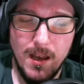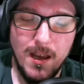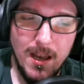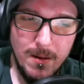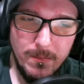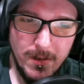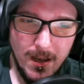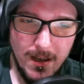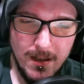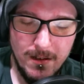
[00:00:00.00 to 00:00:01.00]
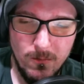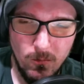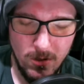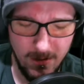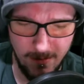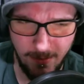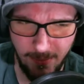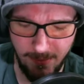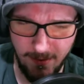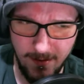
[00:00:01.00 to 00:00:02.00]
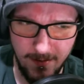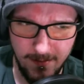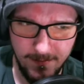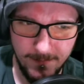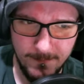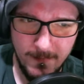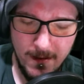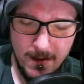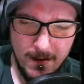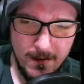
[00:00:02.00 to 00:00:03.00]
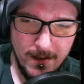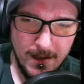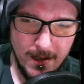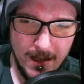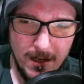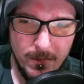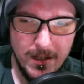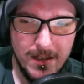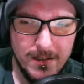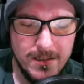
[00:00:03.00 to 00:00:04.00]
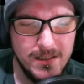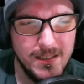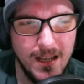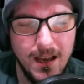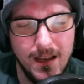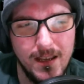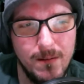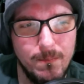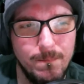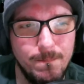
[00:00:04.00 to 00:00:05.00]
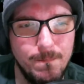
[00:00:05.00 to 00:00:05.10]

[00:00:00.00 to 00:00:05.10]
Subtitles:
I'm not worth anybody else's time.